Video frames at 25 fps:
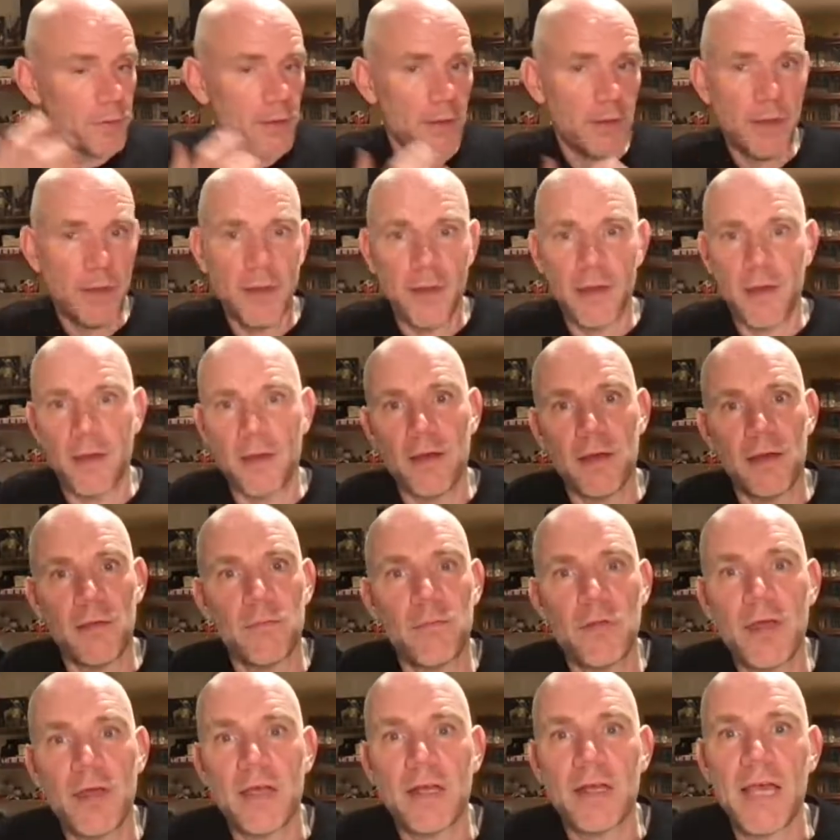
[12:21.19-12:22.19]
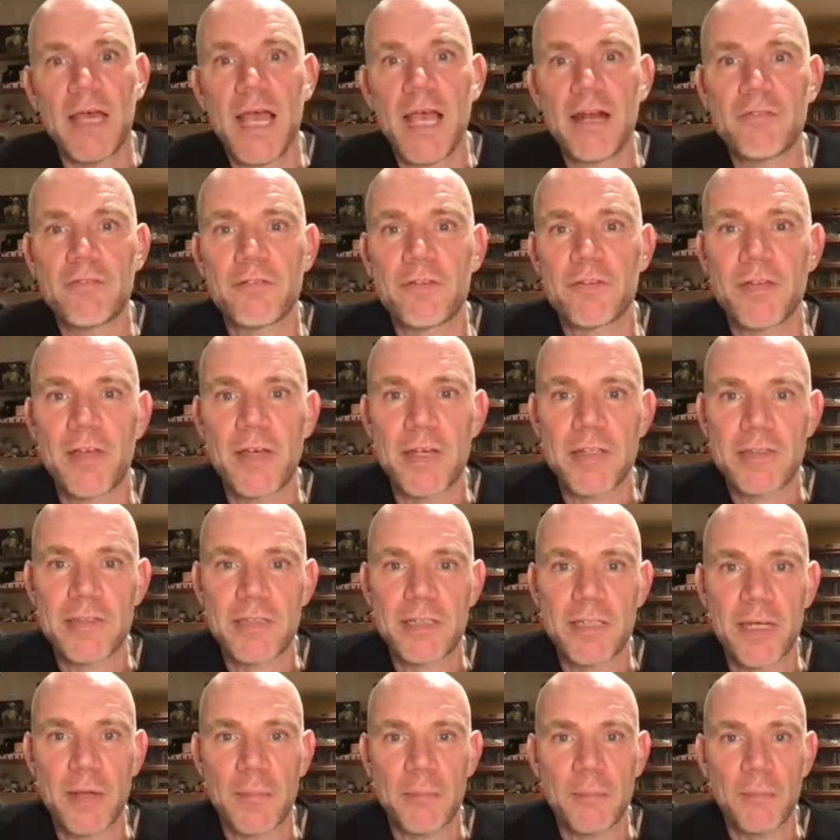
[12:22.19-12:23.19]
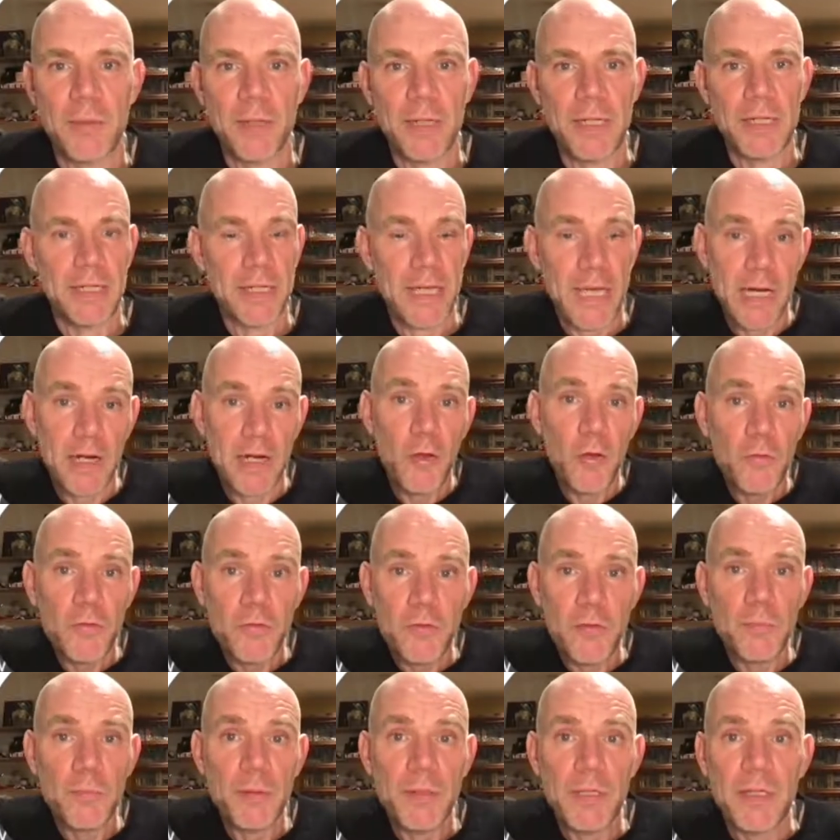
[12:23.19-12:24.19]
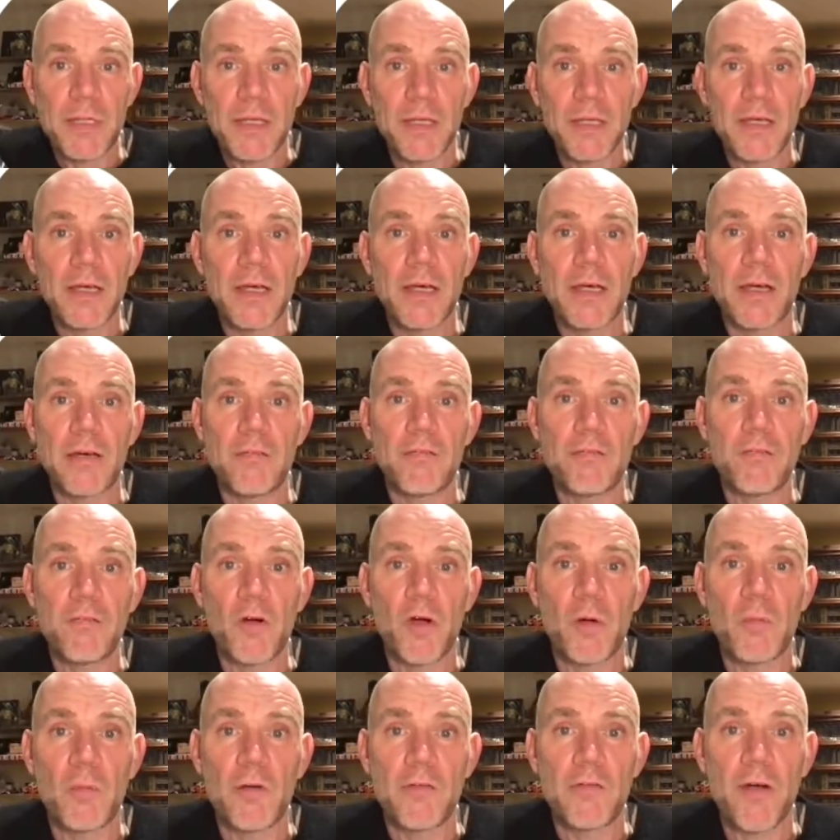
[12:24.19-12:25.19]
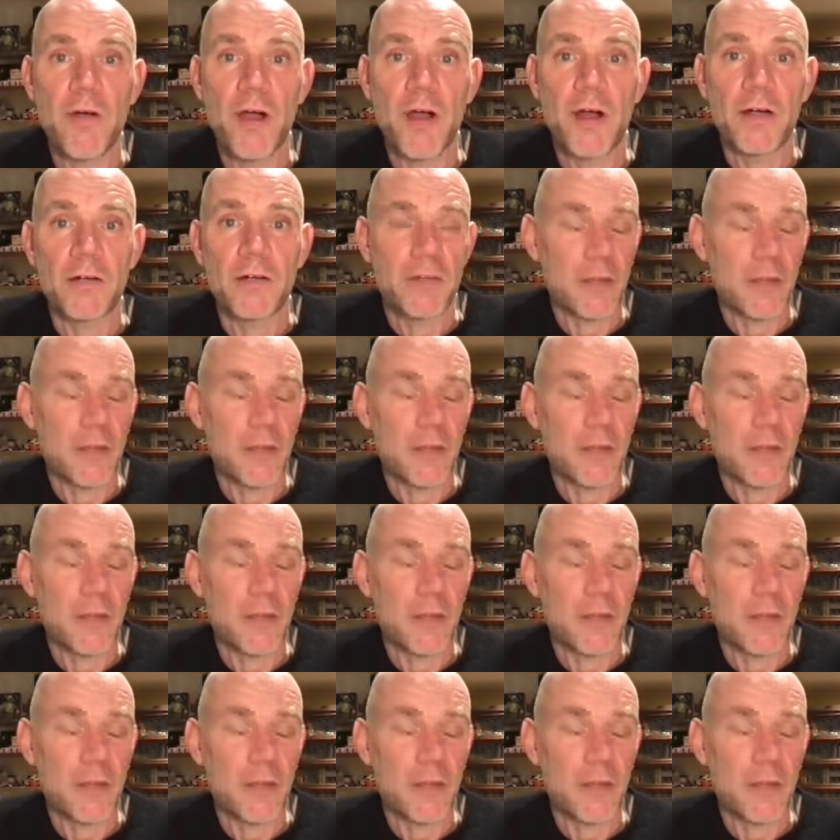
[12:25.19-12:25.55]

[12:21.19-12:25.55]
an advertising campaign can also be a form of art.